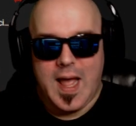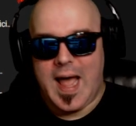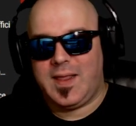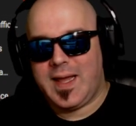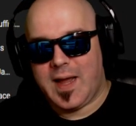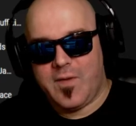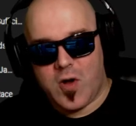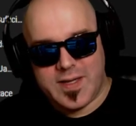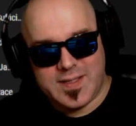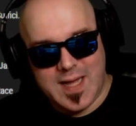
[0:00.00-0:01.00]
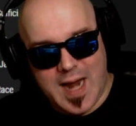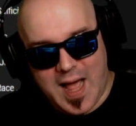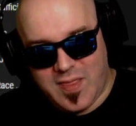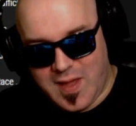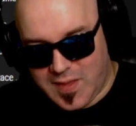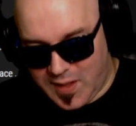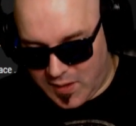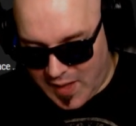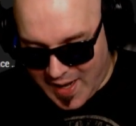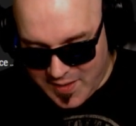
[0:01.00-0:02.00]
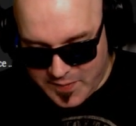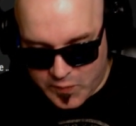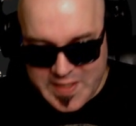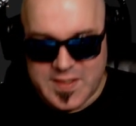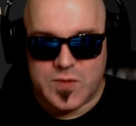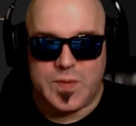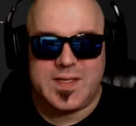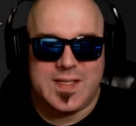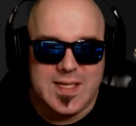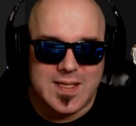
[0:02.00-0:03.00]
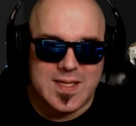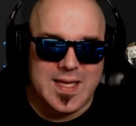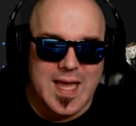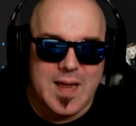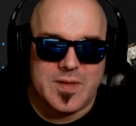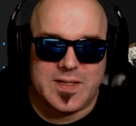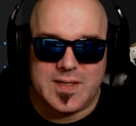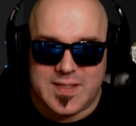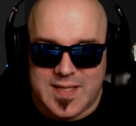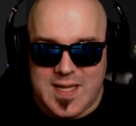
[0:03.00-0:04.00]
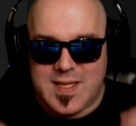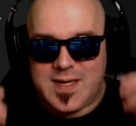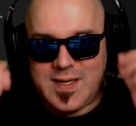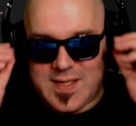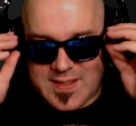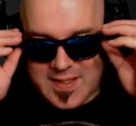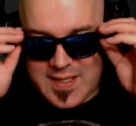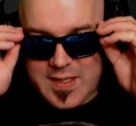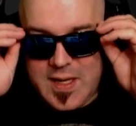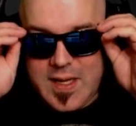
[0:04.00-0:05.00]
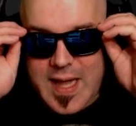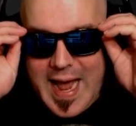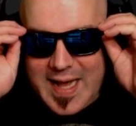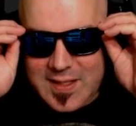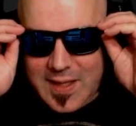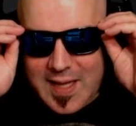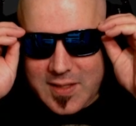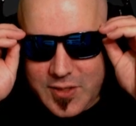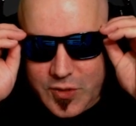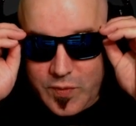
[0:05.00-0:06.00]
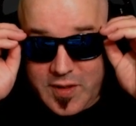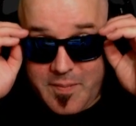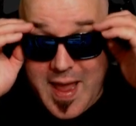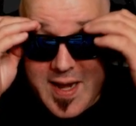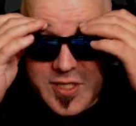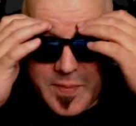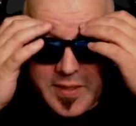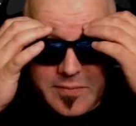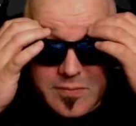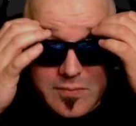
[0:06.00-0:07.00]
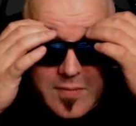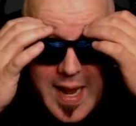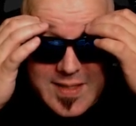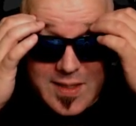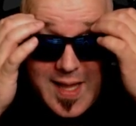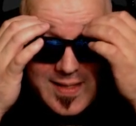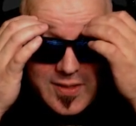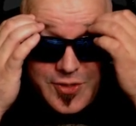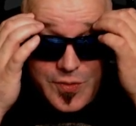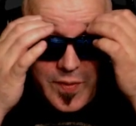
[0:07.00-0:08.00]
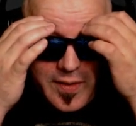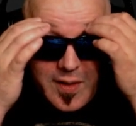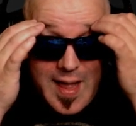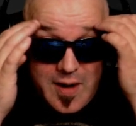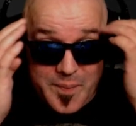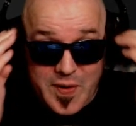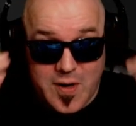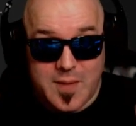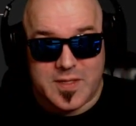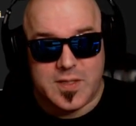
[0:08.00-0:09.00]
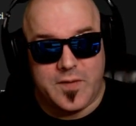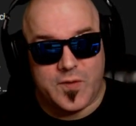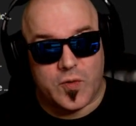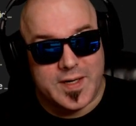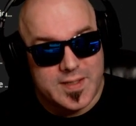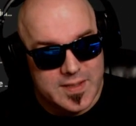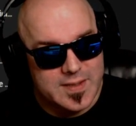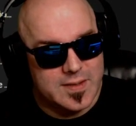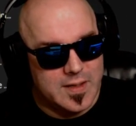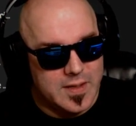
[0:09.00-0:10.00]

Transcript: And like I've always said, I think that a lot of the reasons we see that the game is in the state that it is in has a lot to do with the management, has a lot to do with Cloud Imperium itself, Chris